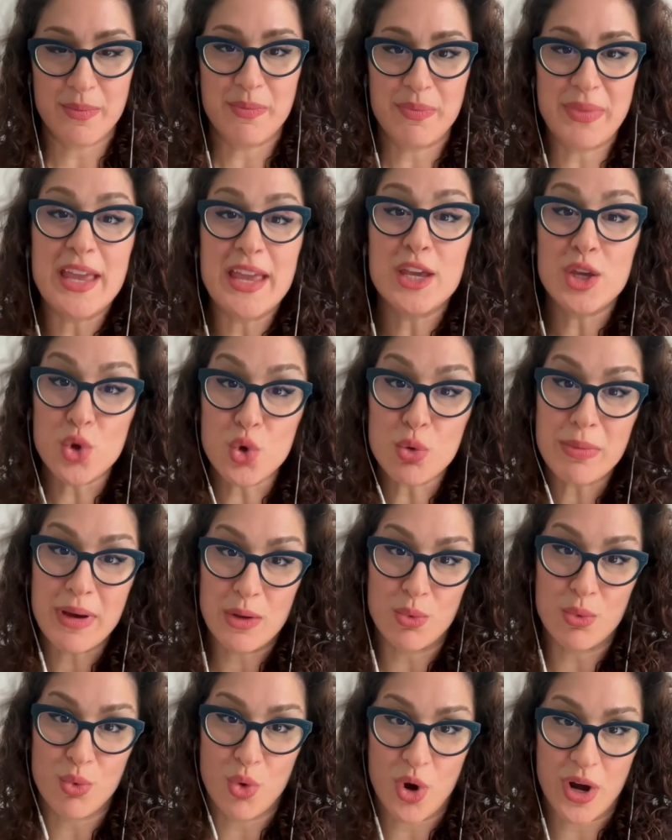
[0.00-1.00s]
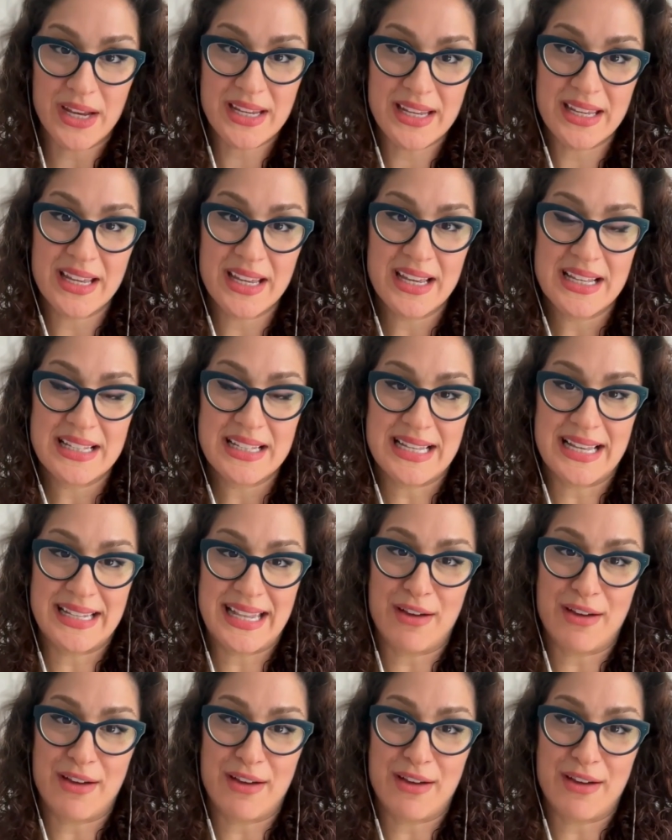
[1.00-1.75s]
the human work that